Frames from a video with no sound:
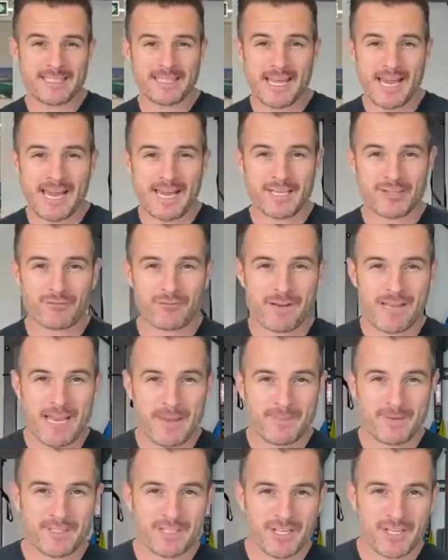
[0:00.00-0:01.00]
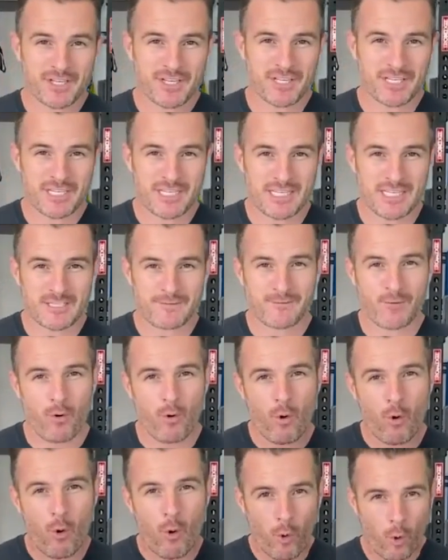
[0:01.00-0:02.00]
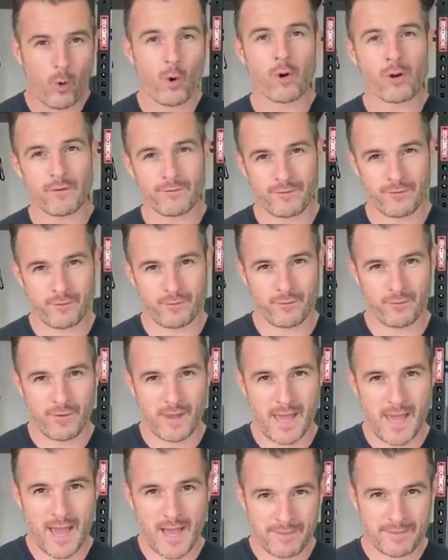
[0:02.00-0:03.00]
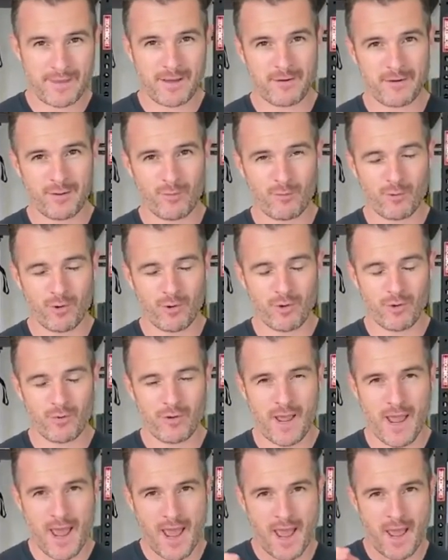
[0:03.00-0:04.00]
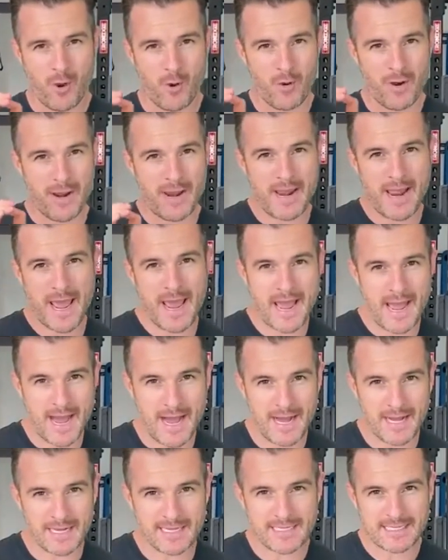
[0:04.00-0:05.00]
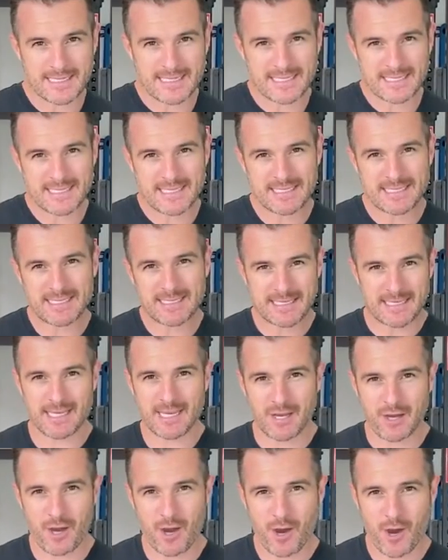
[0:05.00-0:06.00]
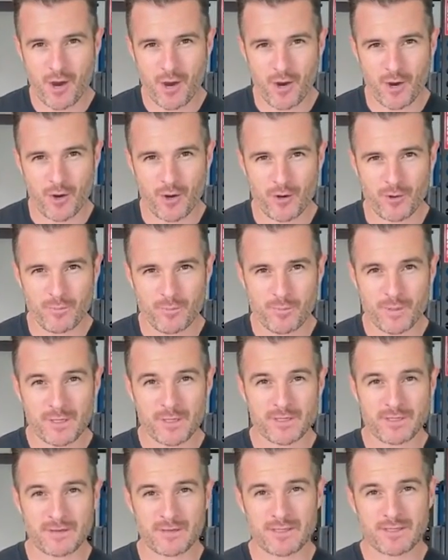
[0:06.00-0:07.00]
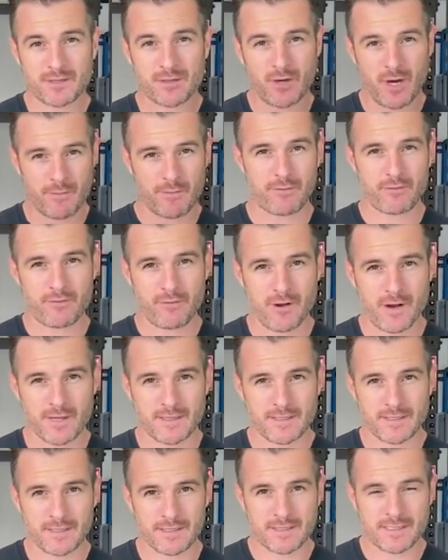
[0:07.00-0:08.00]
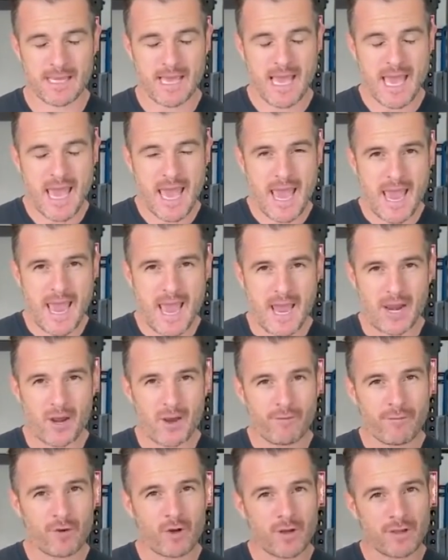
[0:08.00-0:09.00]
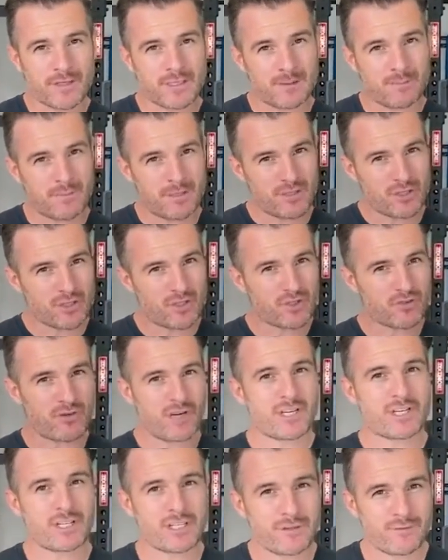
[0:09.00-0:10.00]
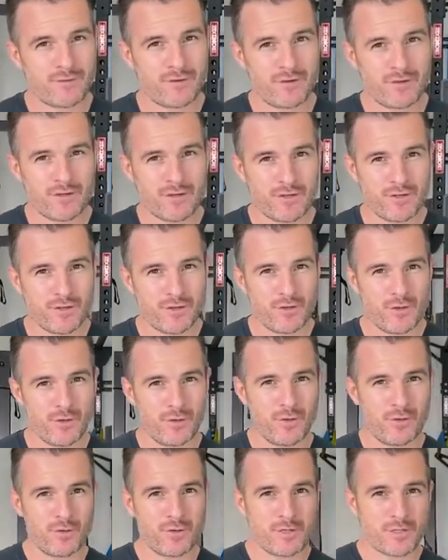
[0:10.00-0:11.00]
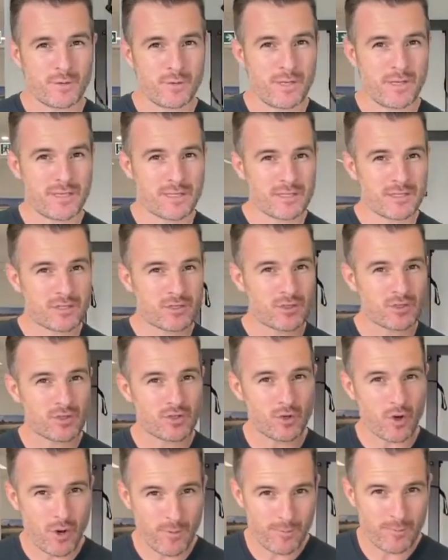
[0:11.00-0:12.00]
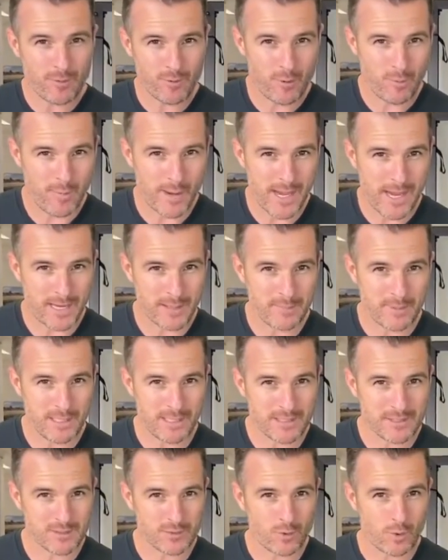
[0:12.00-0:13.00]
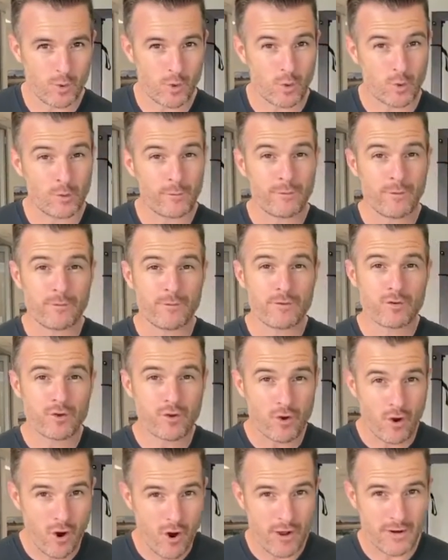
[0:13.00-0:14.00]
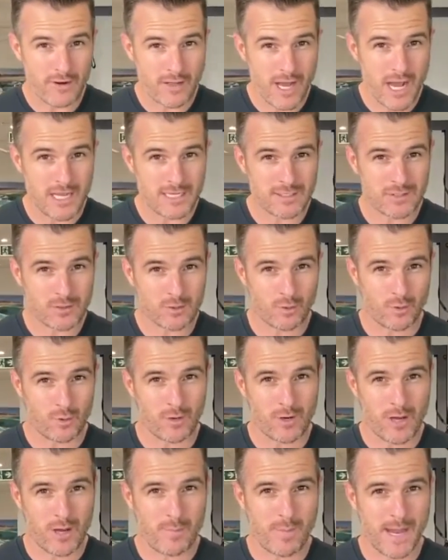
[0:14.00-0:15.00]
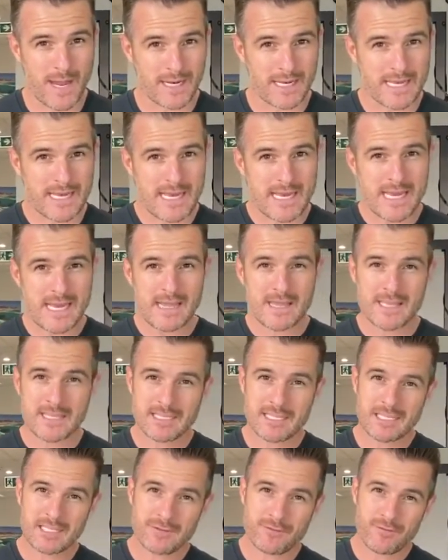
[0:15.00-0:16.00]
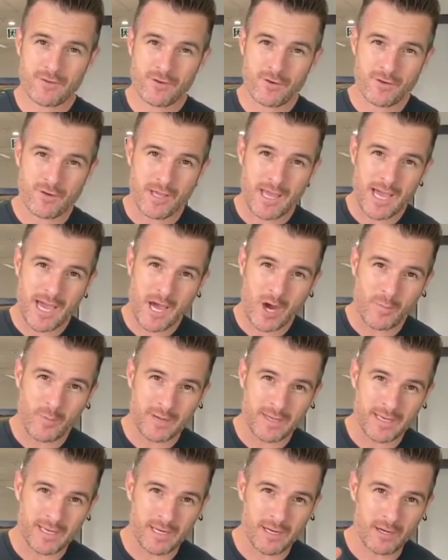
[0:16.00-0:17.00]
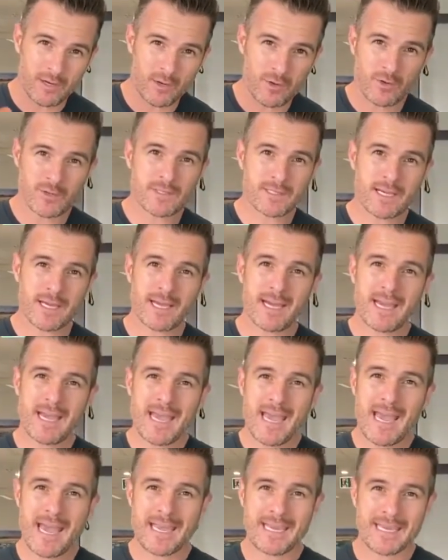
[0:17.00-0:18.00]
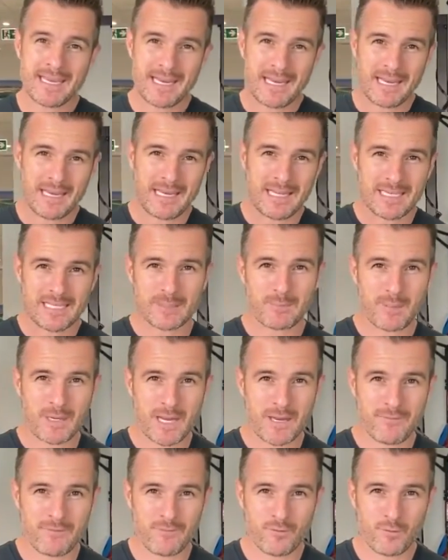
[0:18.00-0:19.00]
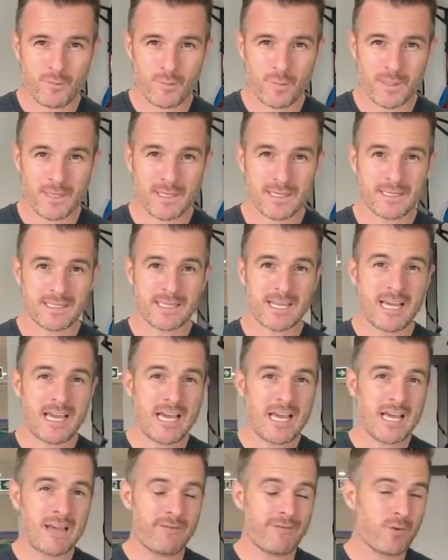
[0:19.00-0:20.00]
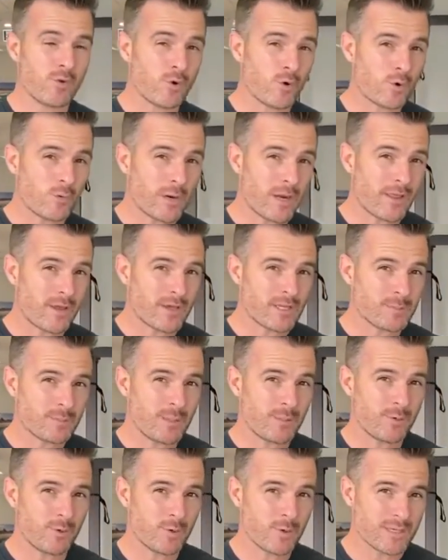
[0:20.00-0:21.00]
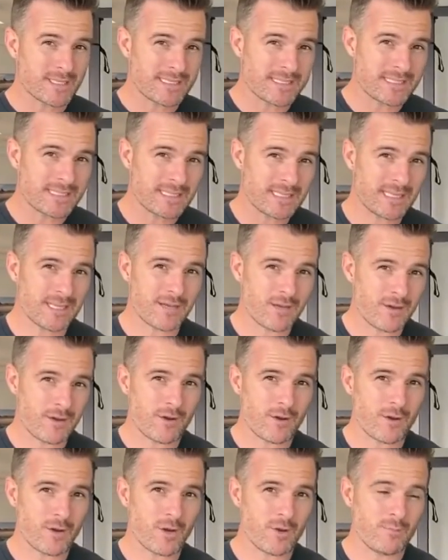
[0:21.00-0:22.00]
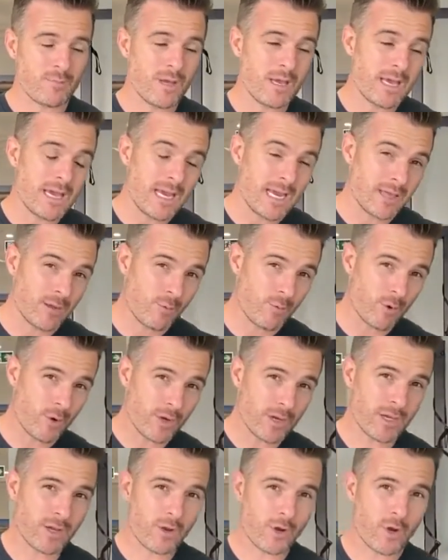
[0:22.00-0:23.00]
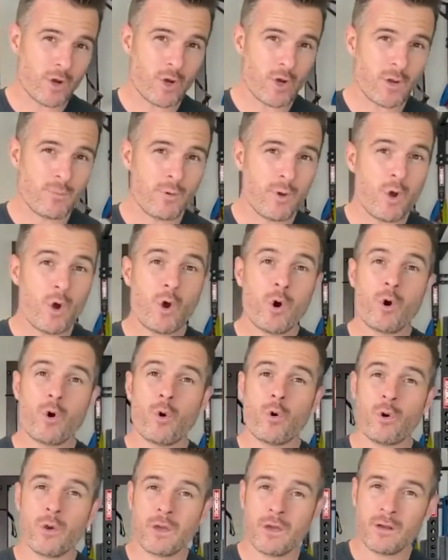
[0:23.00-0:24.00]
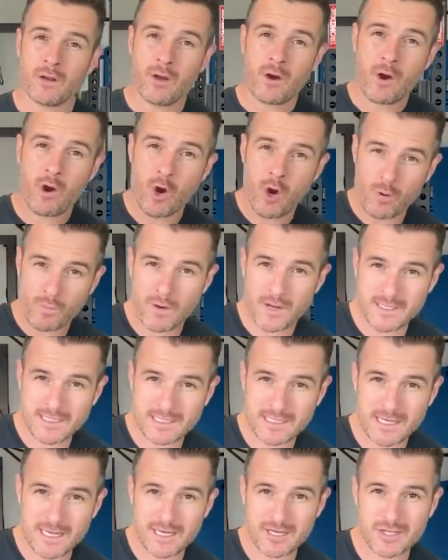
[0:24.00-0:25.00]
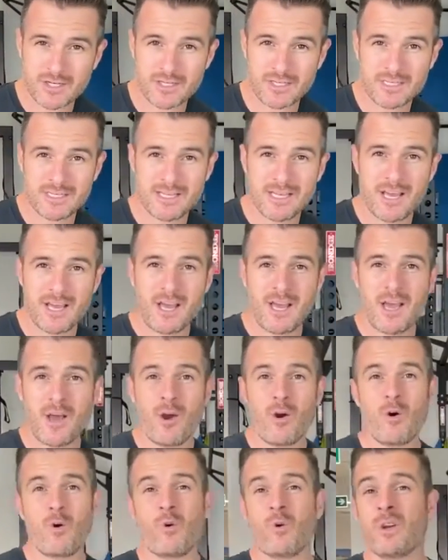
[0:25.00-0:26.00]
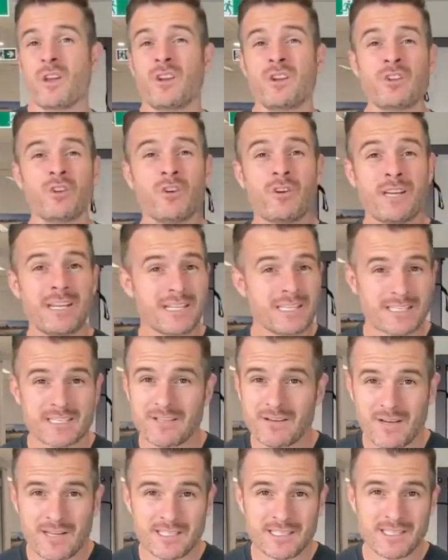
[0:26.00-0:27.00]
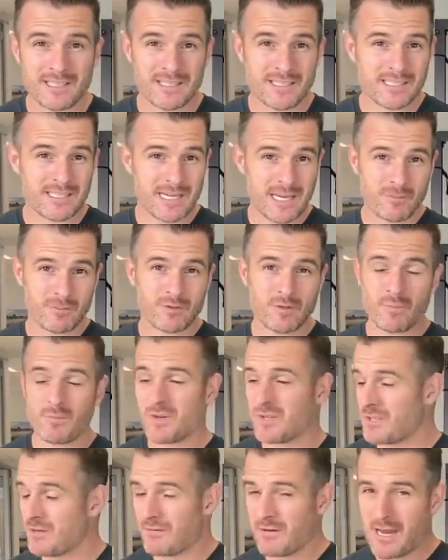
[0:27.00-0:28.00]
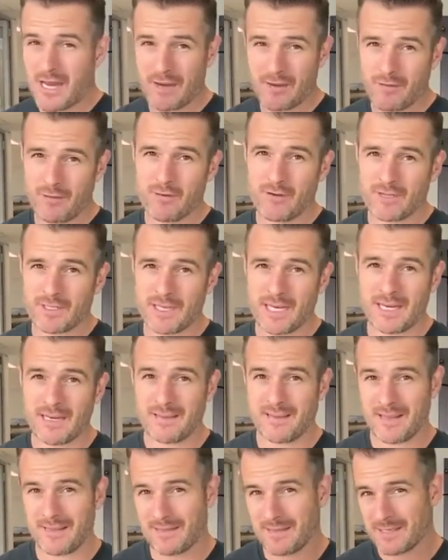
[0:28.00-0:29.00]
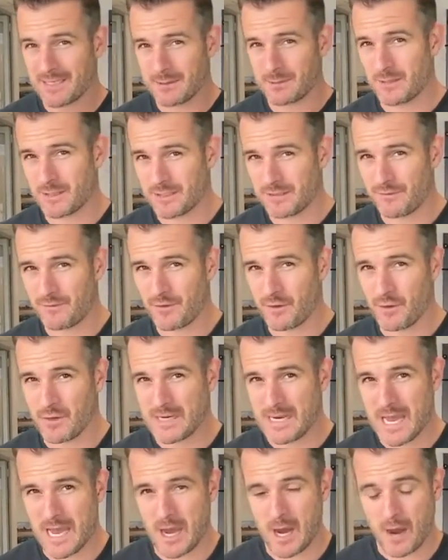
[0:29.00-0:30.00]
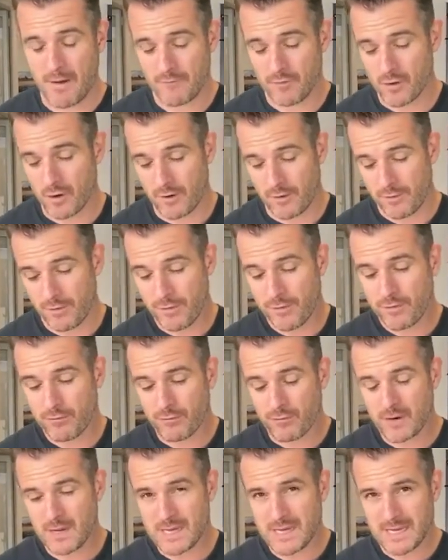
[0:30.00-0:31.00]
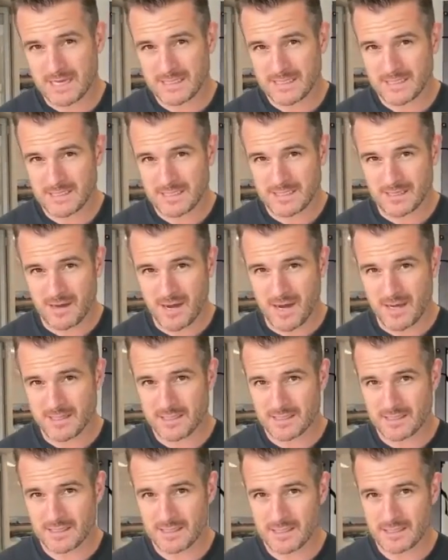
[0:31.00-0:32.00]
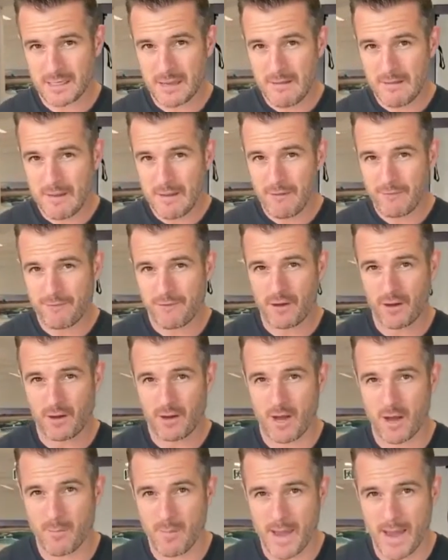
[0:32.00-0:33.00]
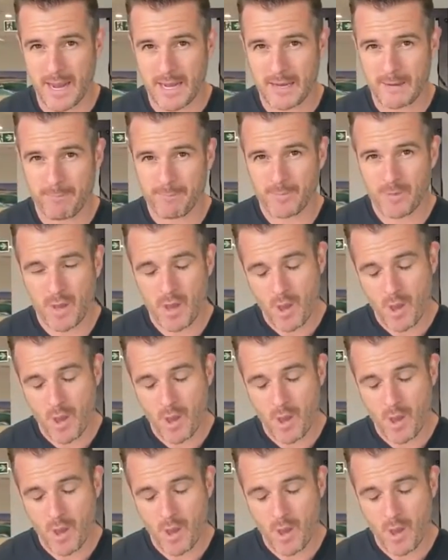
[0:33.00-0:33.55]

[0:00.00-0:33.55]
today's rehab session is for all of you out there in the world who are now sitting at home because of this time of crisis, and I've got some stretches for you to do to either stop your back being sore, or if you've got a sore lower back, this is for you to help it get it looser and get it less painful. Because if you're one of those people who are sitting at home, either working at home, or you're in home isolation, or you're not exercising at the same time because you're out of your routine, then this one's for you. Now, I've got three exercises for your lower back.